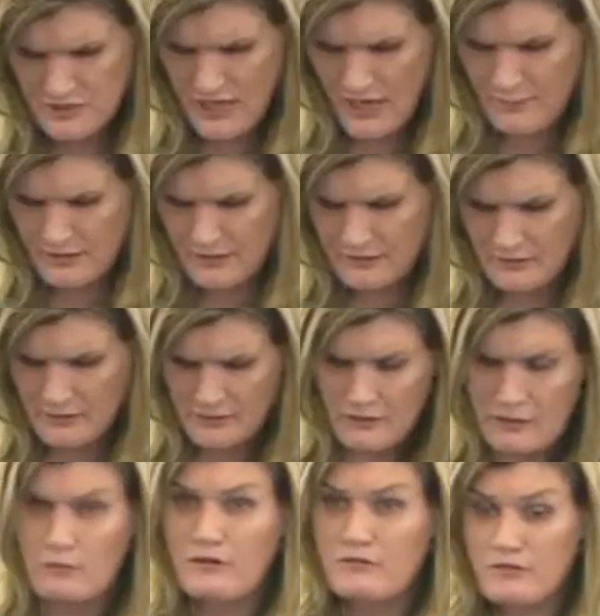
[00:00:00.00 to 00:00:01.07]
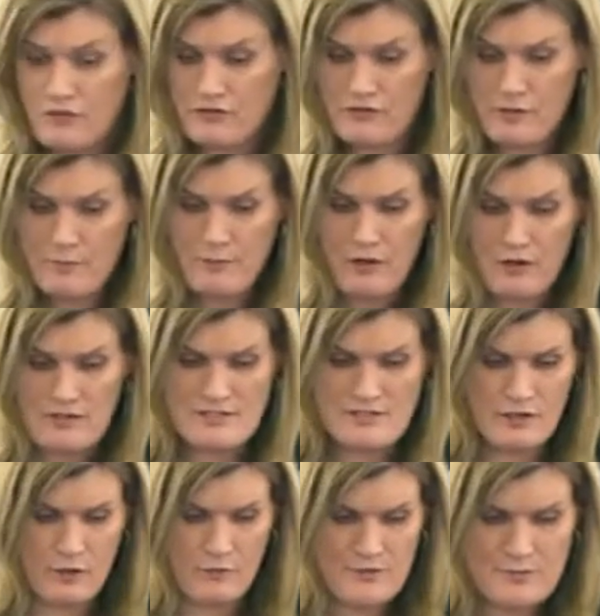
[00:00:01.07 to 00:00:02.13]
Chairman, one of the three
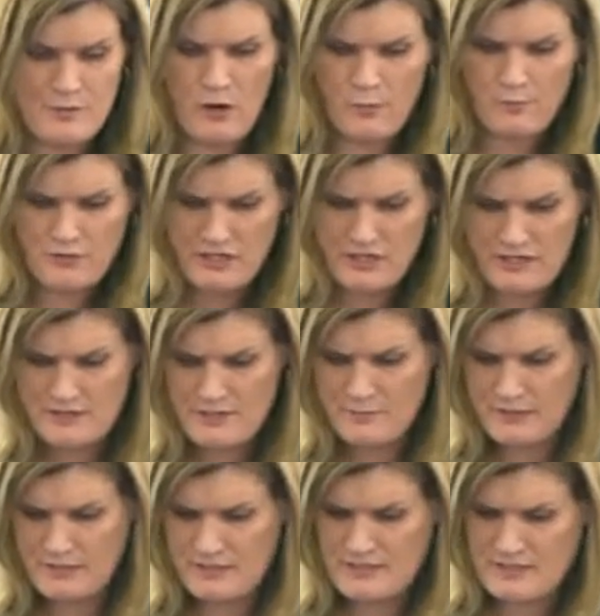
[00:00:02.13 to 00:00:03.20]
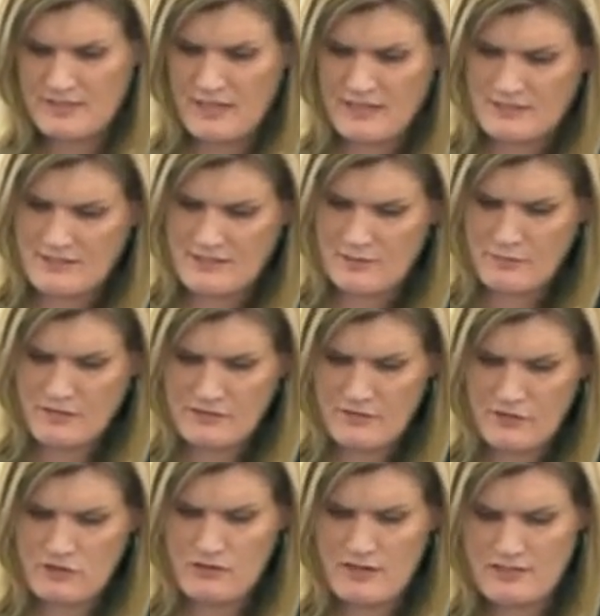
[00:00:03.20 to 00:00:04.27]
policy options being discussed as a means of
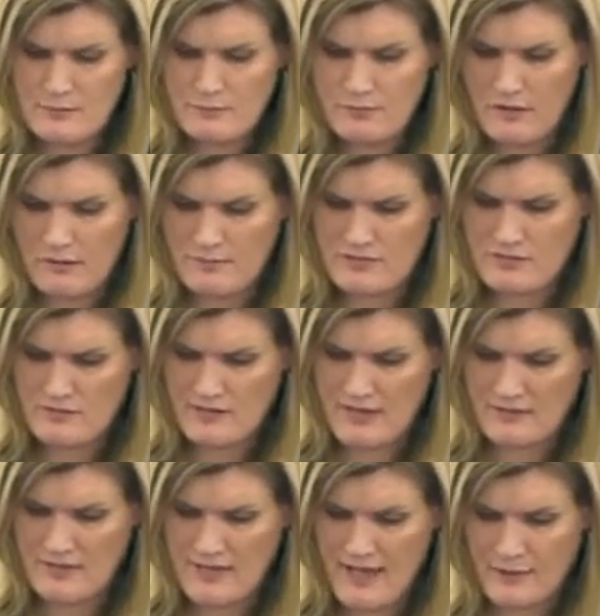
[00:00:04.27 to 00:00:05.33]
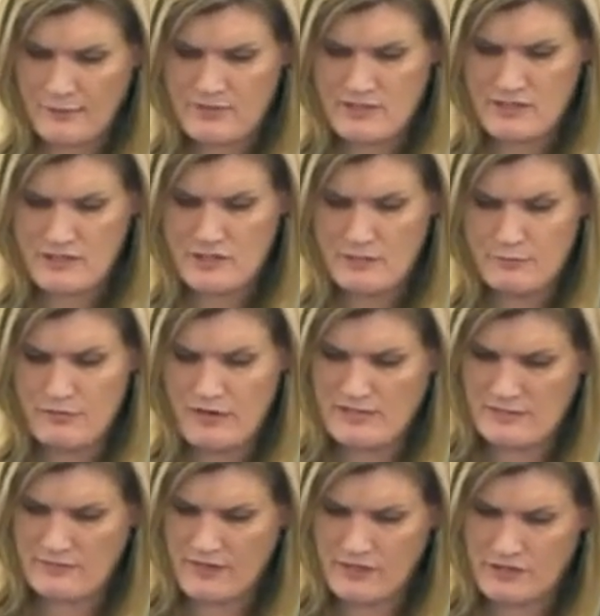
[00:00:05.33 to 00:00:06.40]
addressing problems surrounding the acquisition and
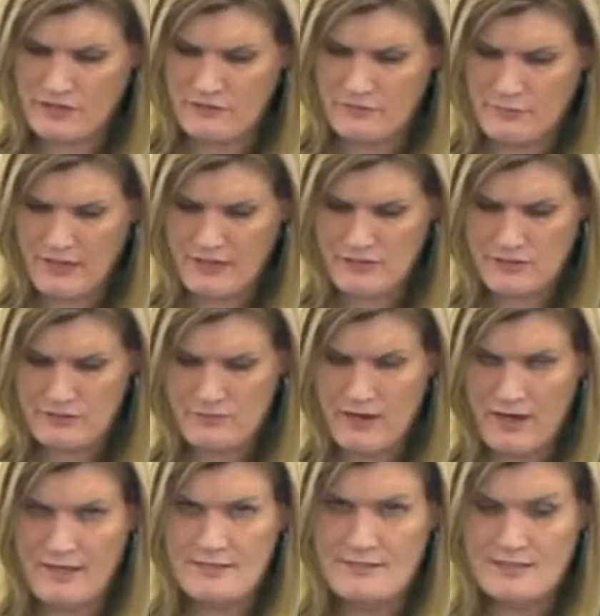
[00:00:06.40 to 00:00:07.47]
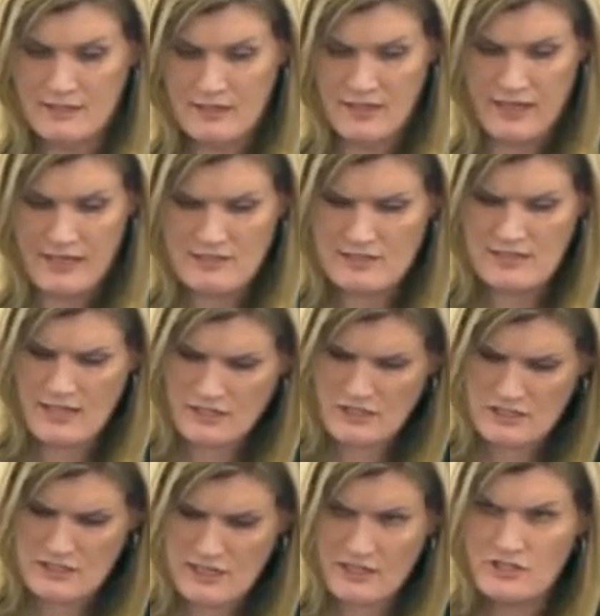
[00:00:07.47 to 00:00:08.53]
preservation of pension rights is
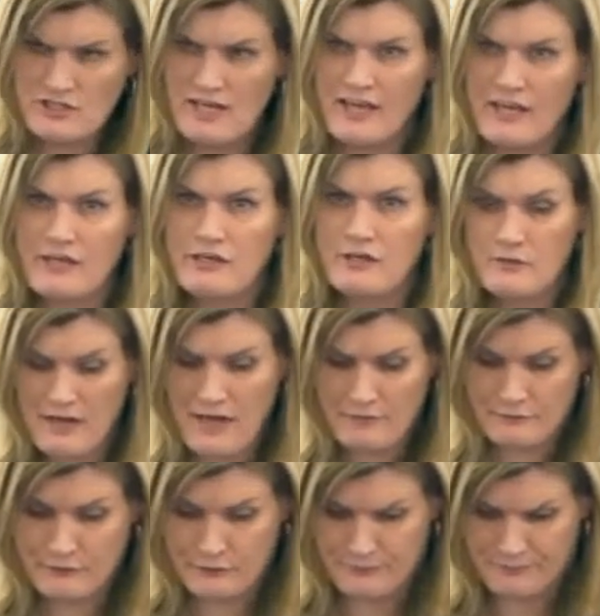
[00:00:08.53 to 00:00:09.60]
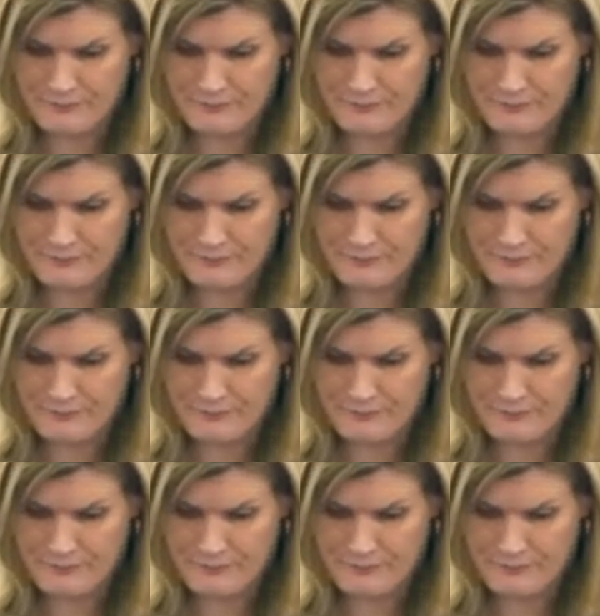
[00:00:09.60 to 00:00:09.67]
legislation at EU level.